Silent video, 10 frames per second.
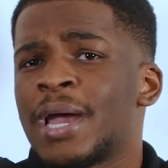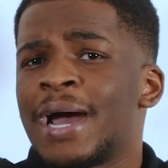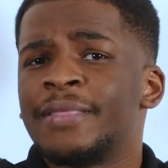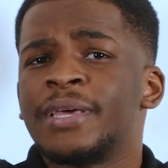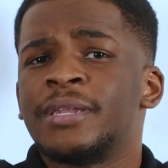
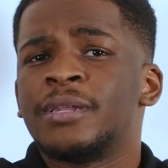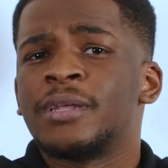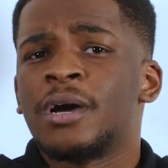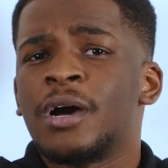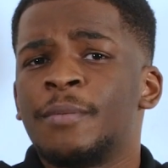and then
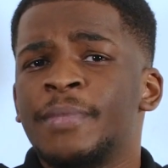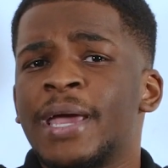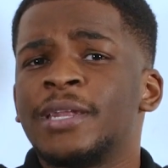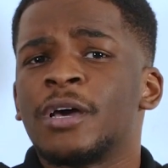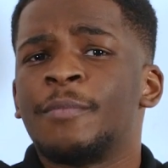it
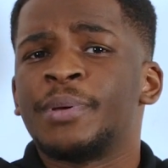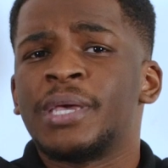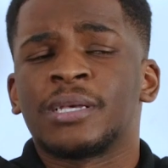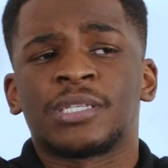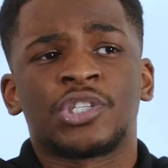ended up
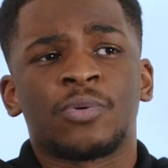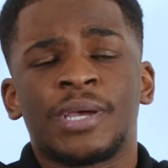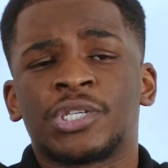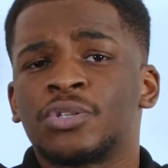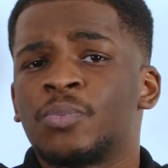being a
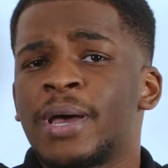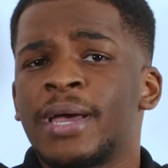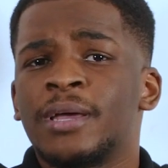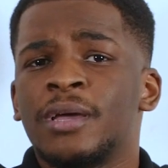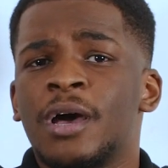situation
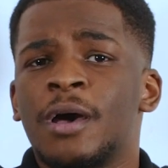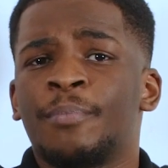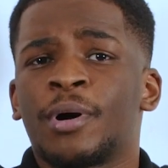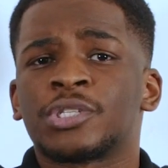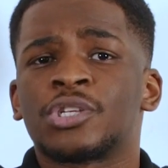where
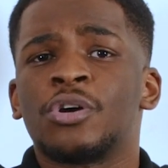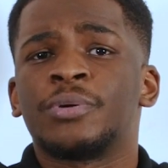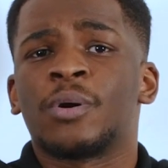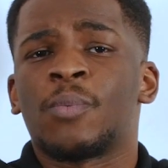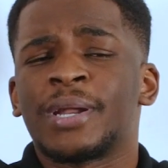
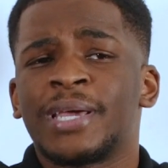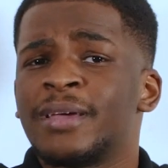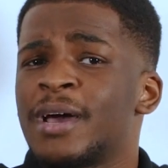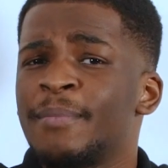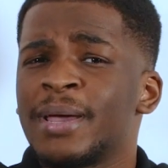Barcelona won it.
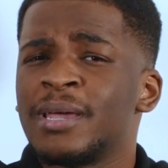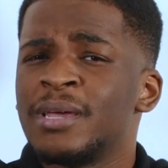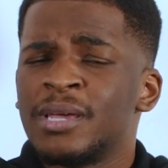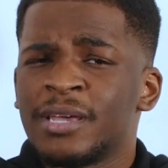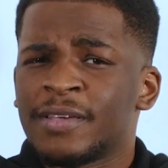
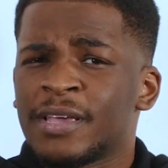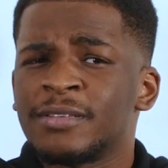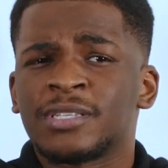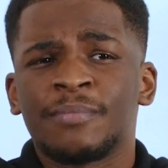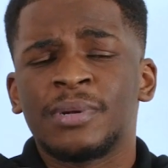
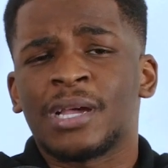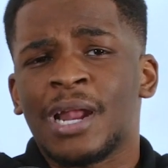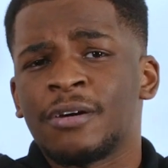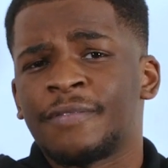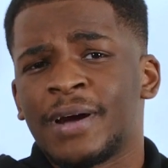Somebody
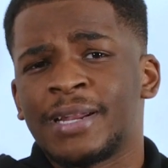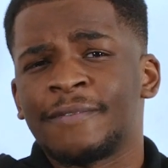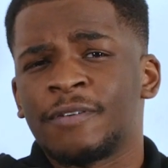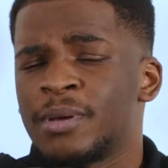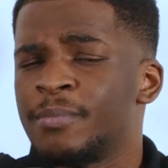clarify that
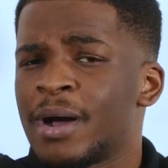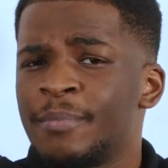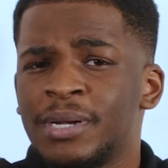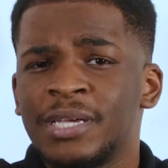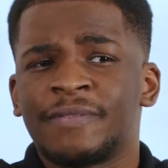for me, but I
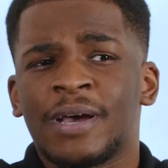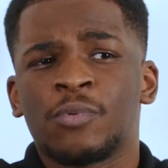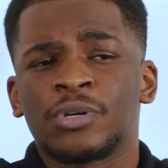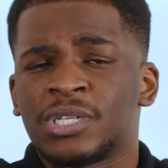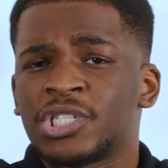believe that
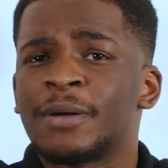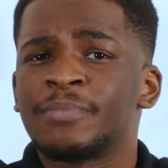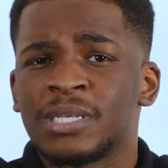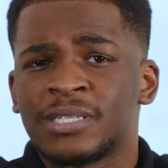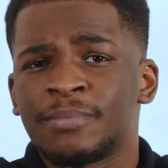was the
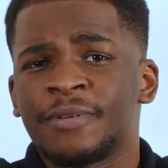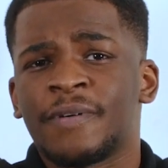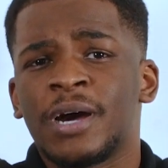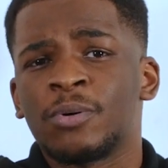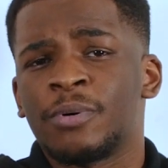Champions League
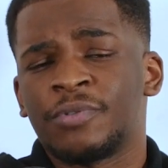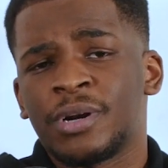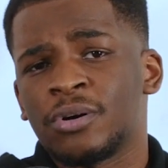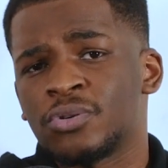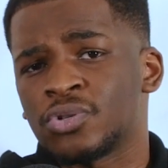semi-final where
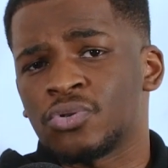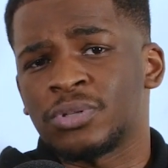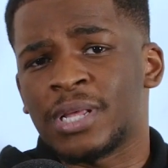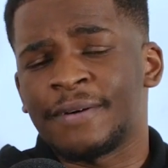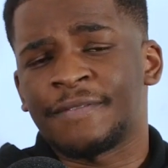Ronaldo
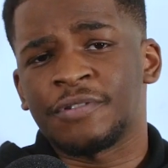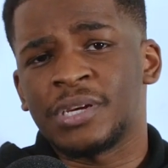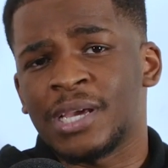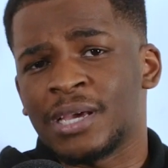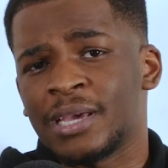scored that free
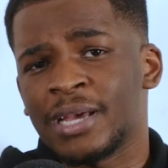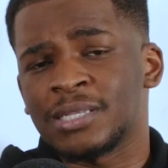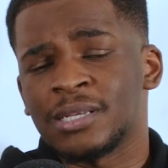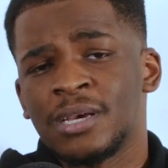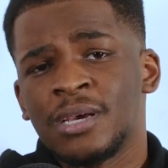kick
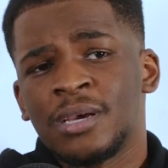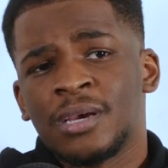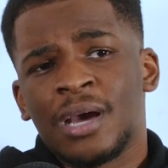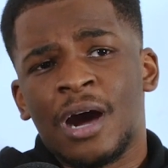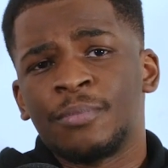against
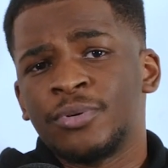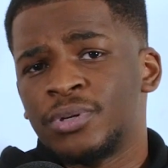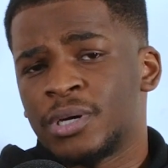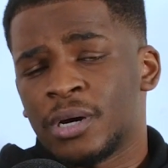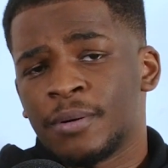
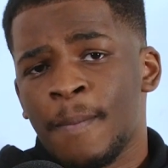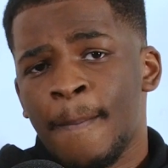Almunia.